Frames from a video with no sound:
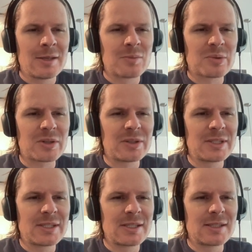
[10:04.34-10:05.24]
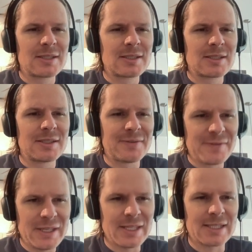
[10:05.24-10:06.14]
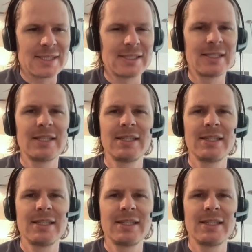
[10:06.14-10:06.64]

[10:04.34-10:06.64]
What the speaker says: Brooklyn to Phoenix.